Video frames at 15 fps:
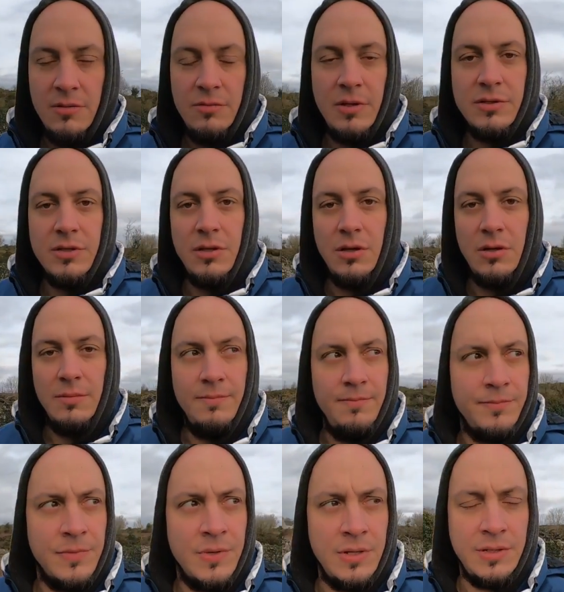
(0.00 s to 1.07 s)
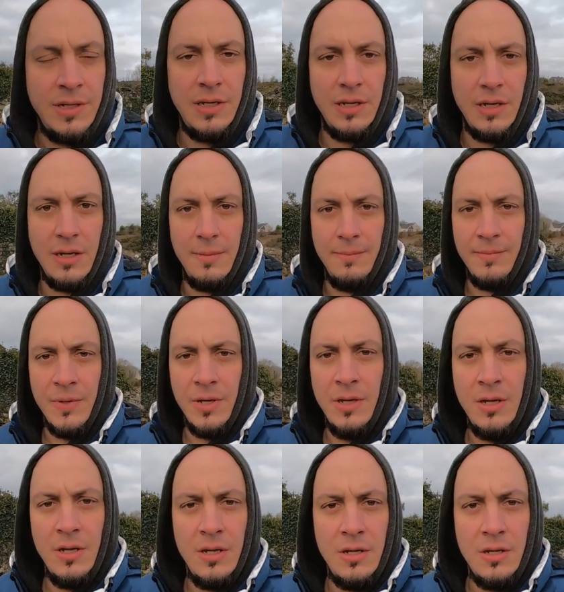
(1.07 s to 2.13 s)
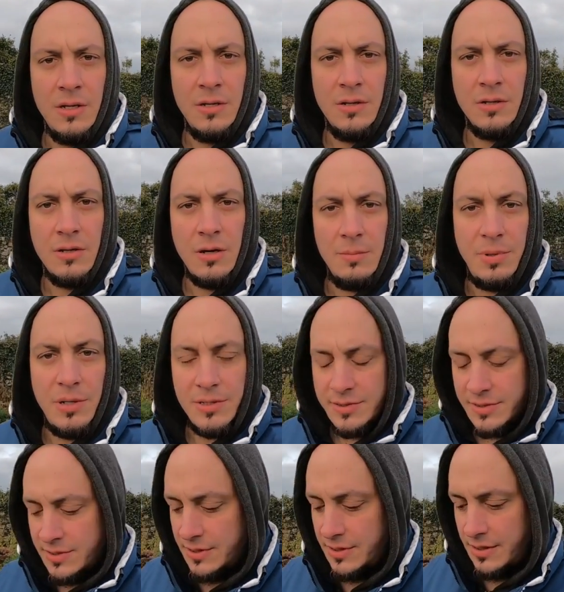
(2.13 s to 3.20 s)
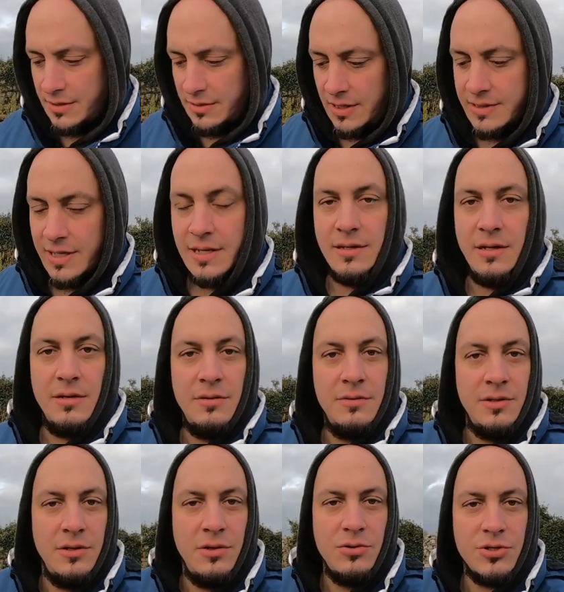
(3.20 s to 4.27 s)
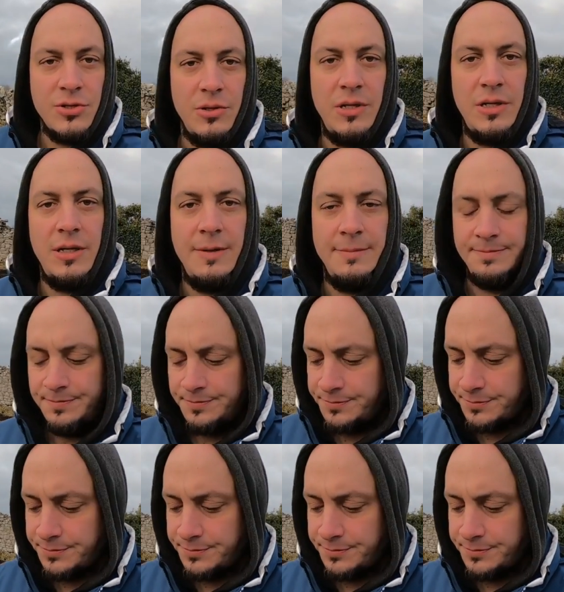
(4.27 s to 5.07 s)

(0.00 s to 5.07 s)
with you know, the compost lasagna, the usual